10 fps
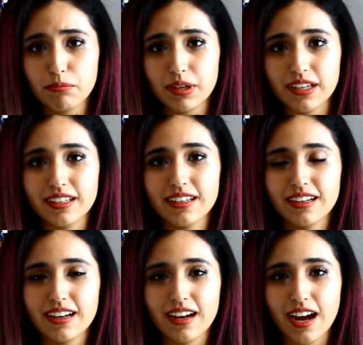but
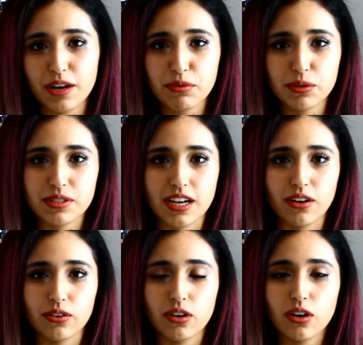I wrote
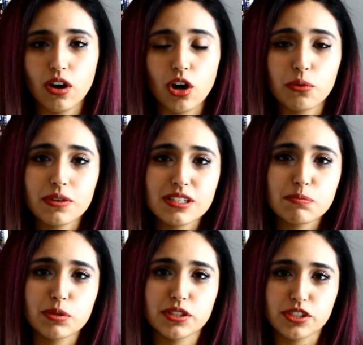down,
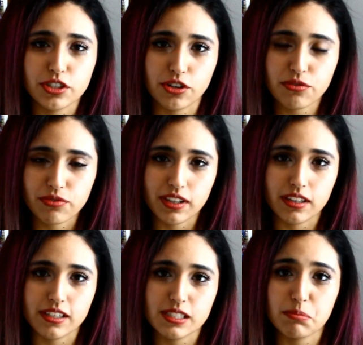always put your
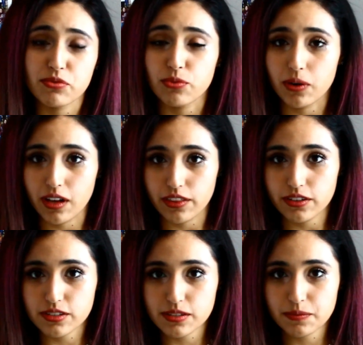feelings before
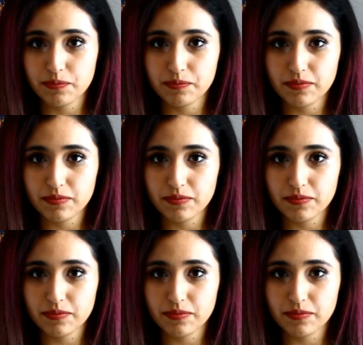others.